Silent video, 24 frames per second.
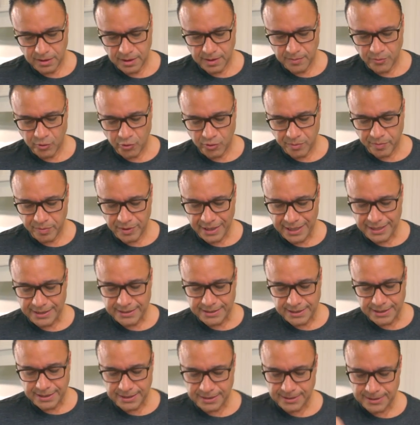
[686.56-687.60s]
And more
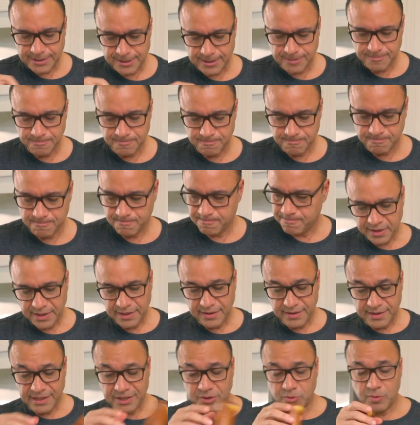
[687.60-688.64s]
plantains.
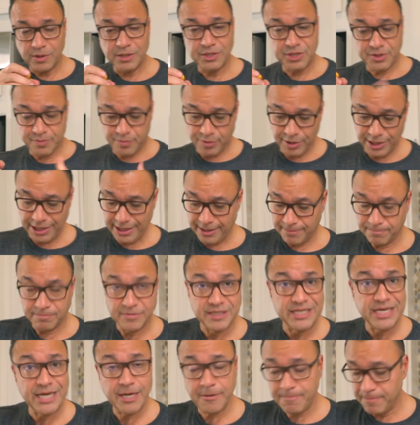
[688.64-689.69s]
And this one's pretty
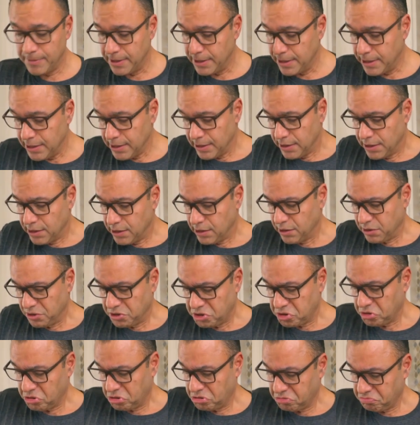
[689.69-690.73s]
deep,
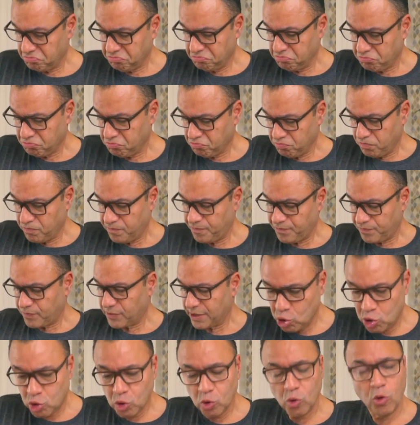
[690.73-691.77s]
so
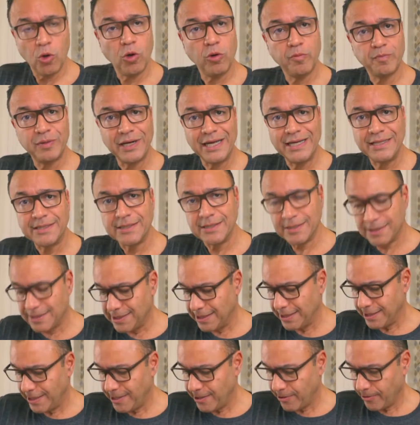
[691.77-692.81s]
two whole
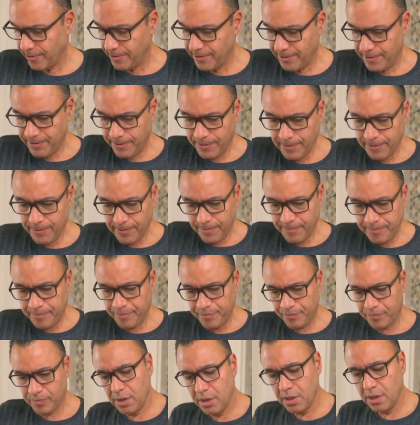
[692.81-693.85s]
plantains in here.
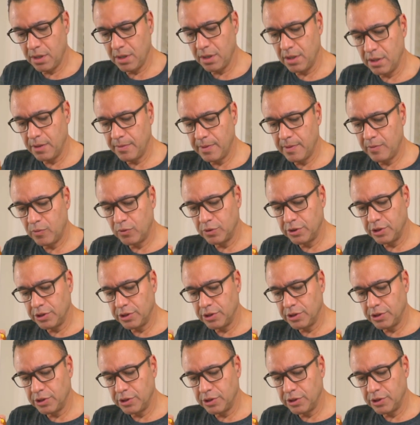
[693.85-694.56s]
And a little bit more